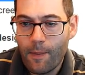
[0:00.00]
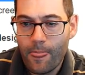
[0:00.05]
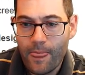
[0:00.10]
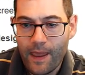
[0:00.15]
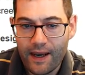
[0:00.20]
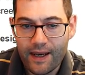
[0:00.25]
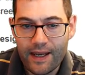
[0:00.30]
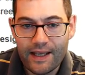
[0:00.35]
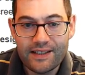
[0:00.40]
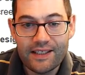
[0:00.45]

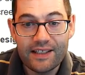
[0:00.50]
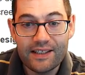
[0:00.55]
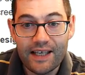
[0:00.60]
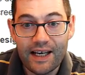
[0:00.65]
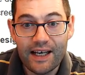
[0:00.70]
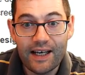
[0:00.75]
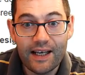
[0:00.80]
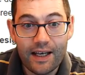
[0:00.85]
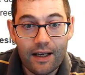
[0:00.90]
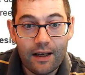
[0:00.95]
And that's
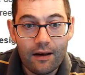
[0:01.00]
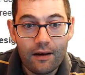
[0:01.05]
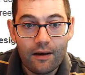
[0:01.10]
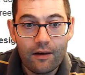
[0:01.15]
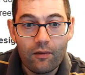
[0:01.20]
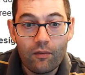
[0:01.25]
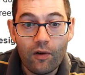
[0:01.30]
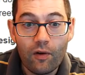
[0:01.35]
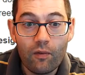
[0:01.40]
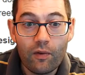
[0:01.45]
exactly
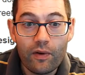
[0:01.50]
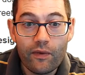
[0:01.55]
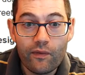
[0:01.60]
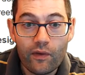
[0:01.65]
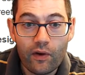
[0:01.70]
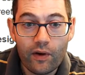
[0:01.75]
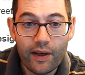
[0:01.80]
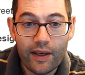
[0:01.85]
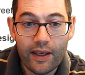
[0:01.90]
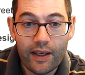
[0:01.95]
what we've
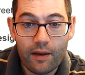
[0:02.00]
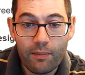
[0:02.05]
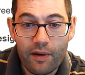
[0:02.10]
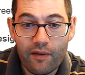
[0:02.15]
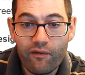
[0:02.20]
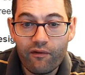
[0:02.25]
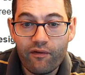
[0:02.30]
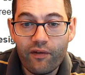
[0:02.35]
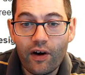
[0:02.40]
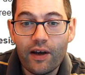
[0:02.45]
got here. But
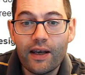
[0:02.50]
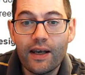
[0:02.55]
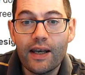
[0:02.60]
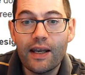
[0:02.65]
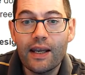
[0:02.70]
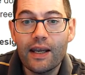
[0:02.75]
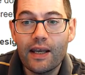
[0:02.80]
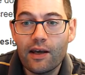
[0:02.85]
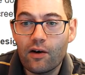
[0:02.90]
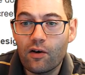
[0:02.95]

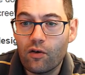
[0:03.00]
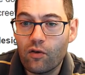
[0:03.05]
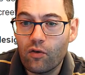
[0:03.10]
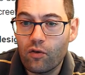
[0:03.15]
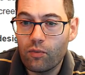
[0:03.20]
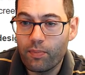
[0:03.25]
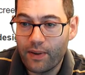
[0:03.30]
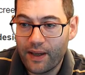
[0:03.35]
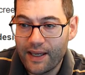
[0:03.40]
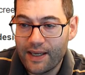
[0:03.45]
finally, it all
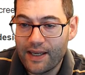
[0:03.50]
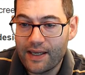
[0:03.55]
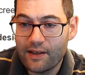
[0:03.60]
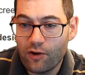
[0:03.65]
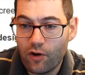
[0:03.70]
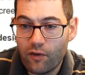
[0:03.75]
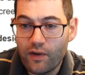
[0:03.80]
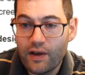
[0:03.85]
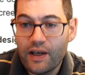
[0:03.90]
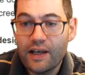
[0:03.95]
paid
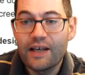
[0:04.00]
off.